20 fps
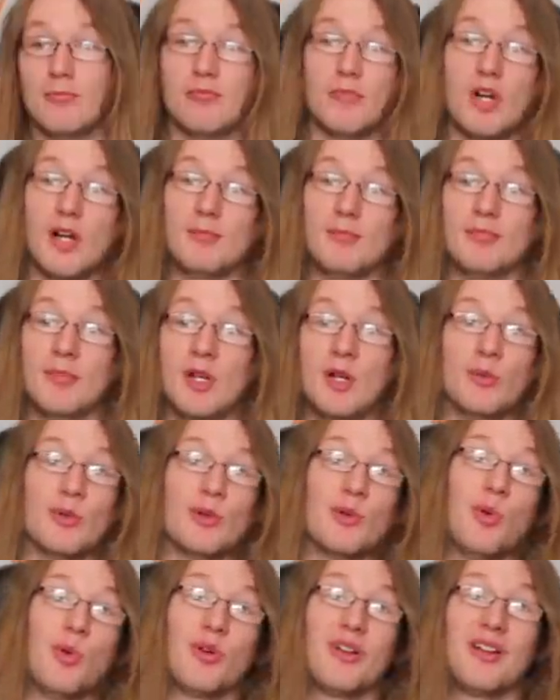I'm
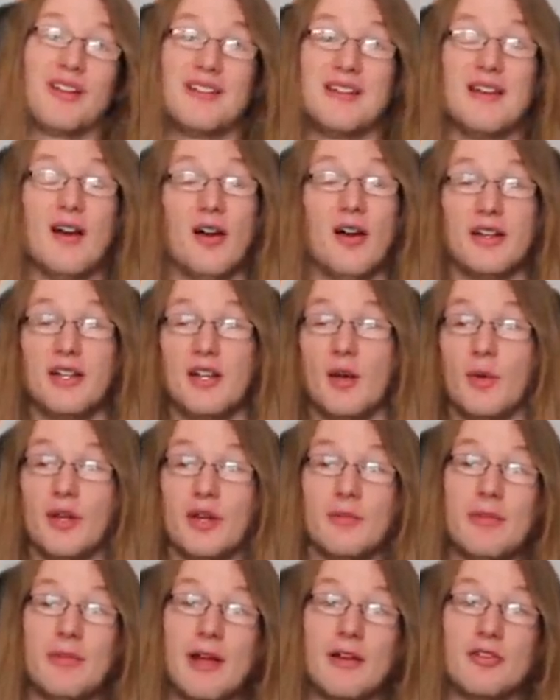recording the audio on
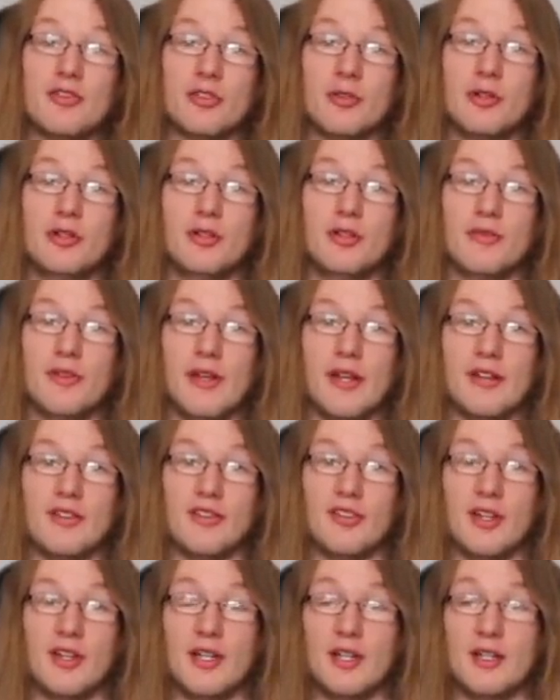a Behringer
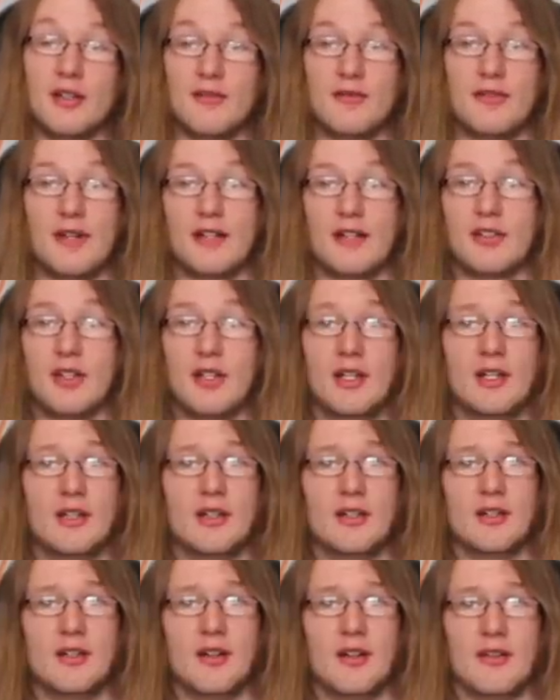interface. In fact,
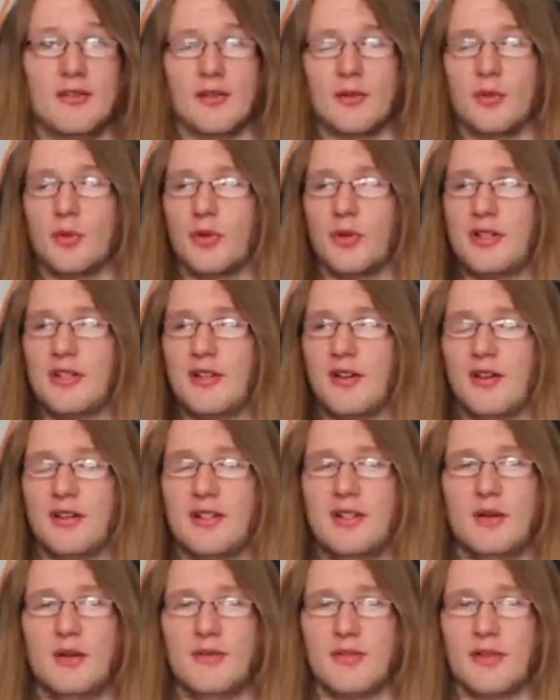I record the
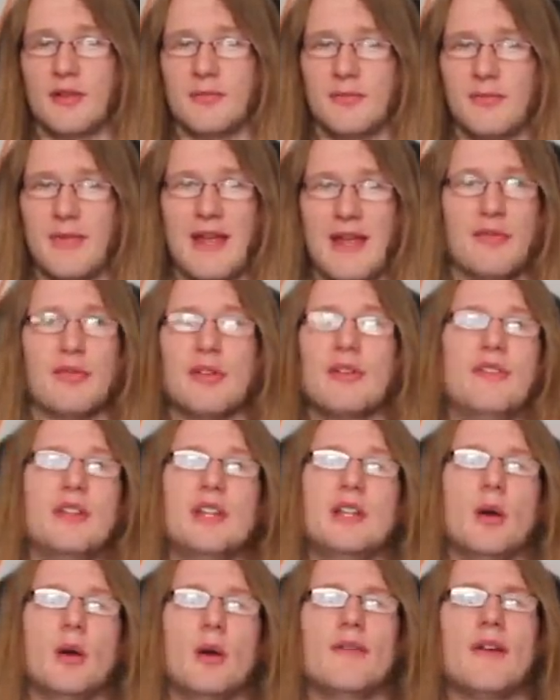audio for every
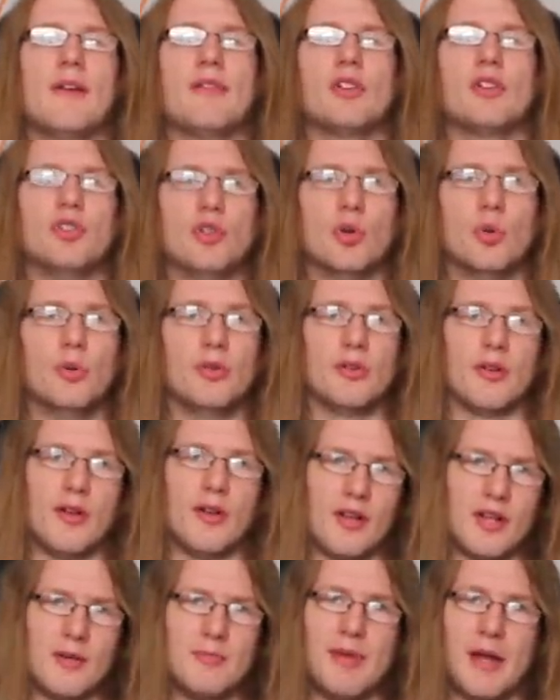video I've ever done
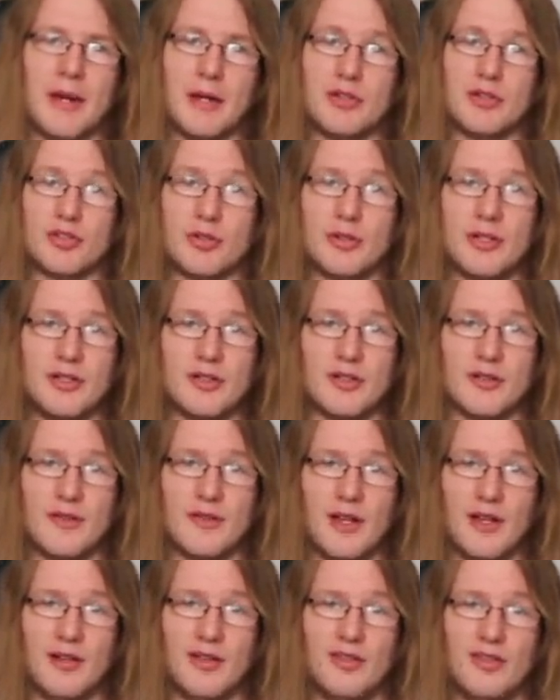on a Behringer
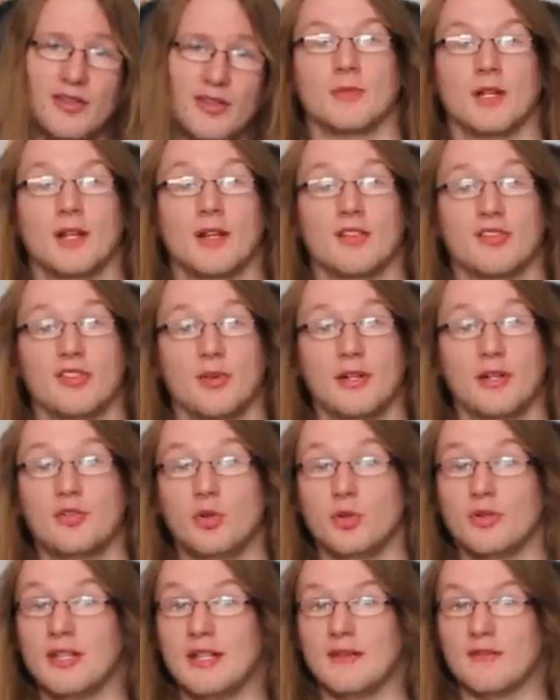interface. So I
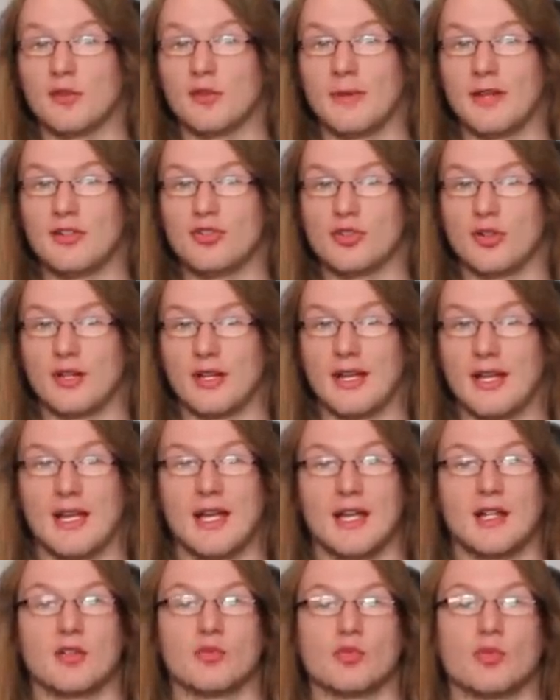took the information I
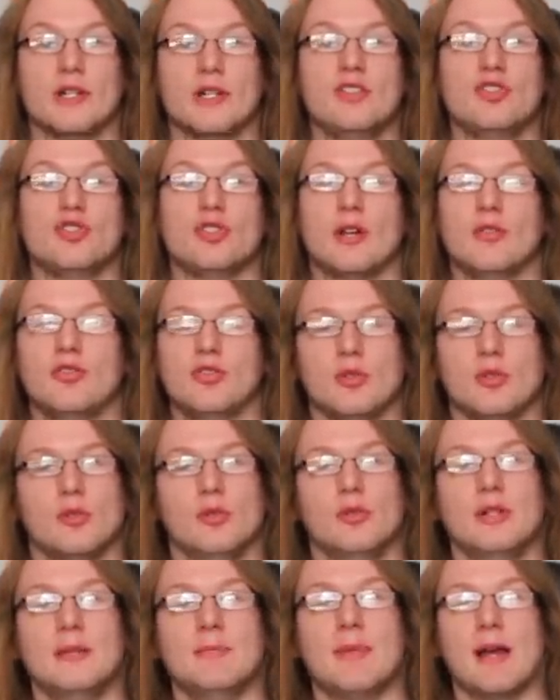had and reached out to
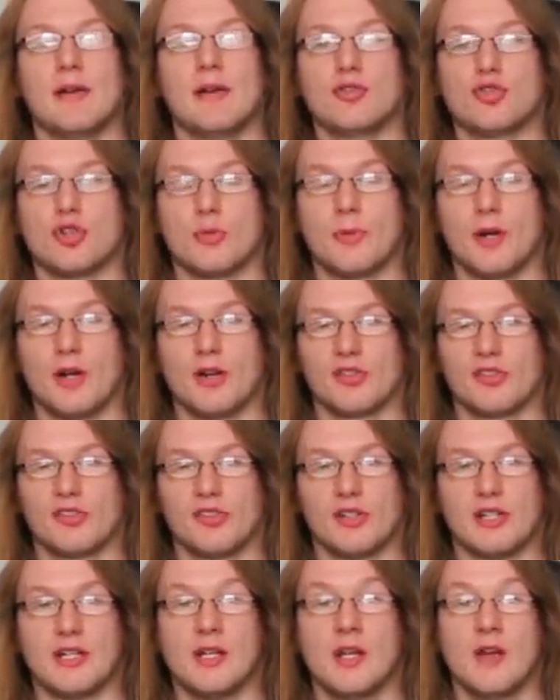Uli Behringer
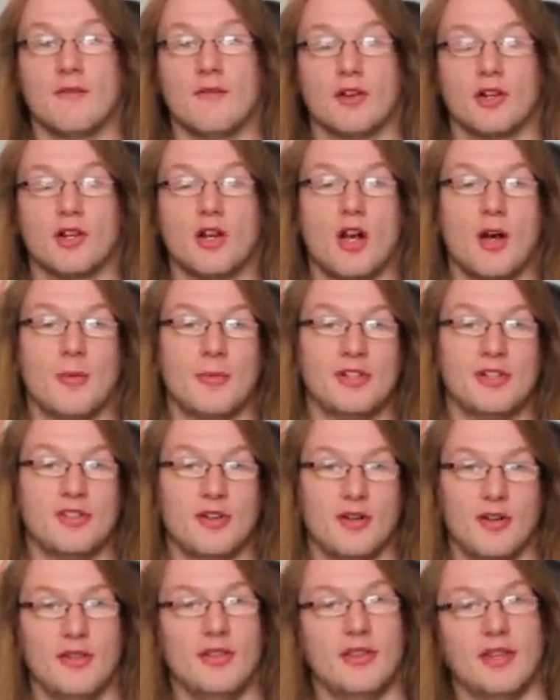personally for comment
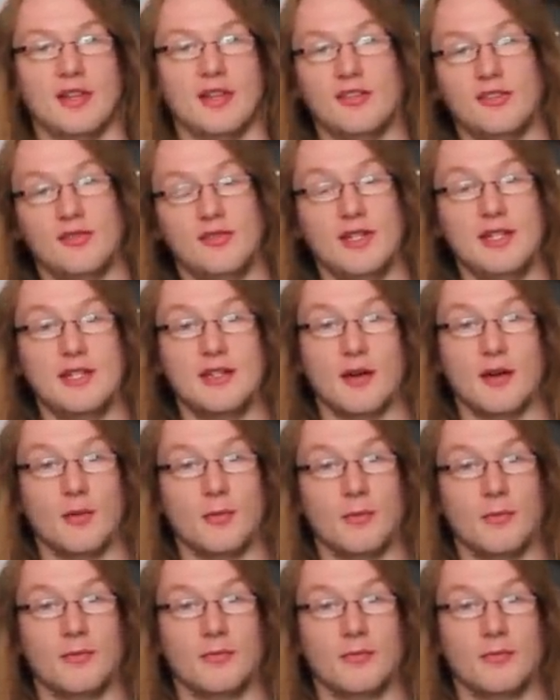on this video.